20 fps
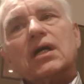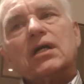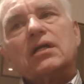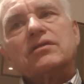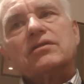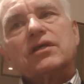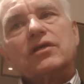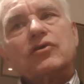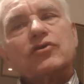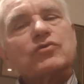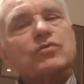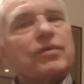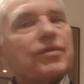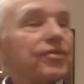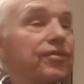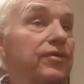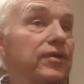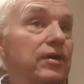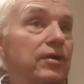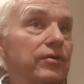deals with
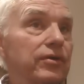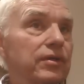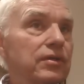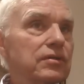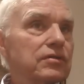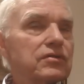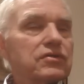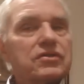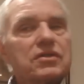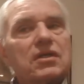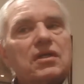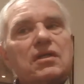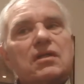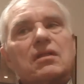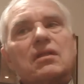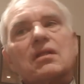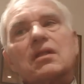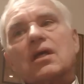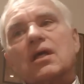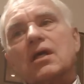theories
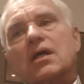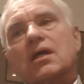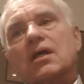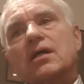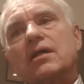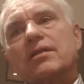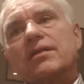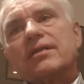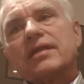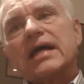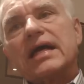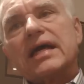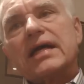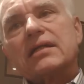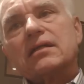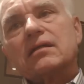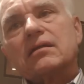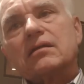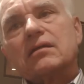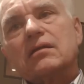
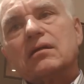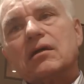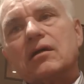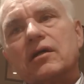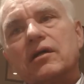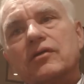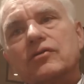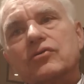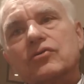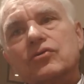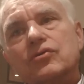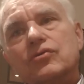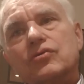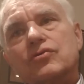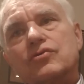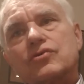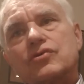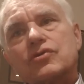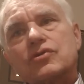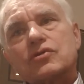that are
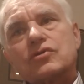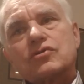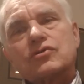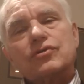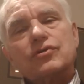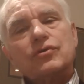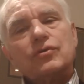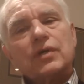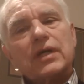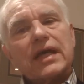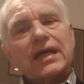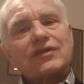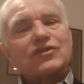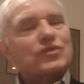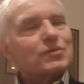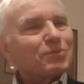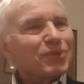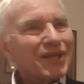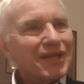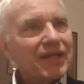used to
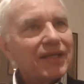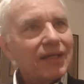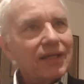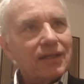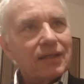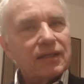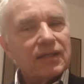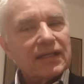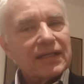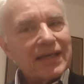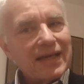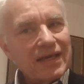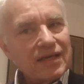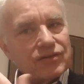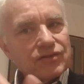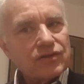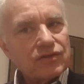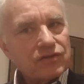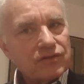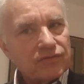explain
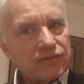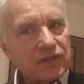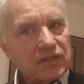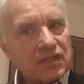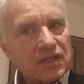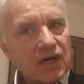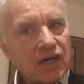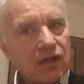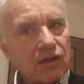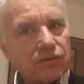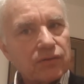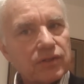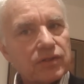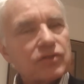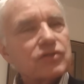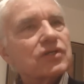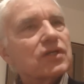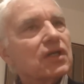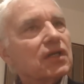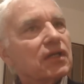cases of
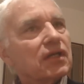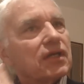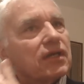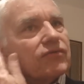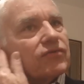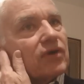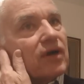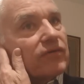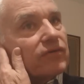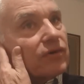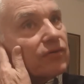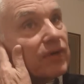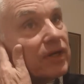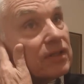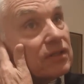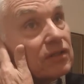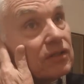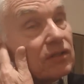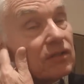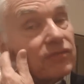intolerance. If you have a
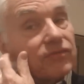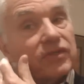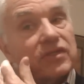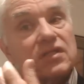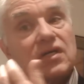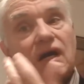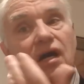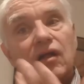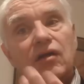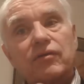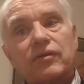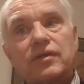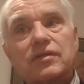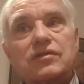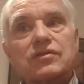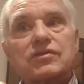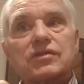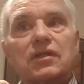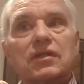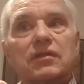great deal of intolerance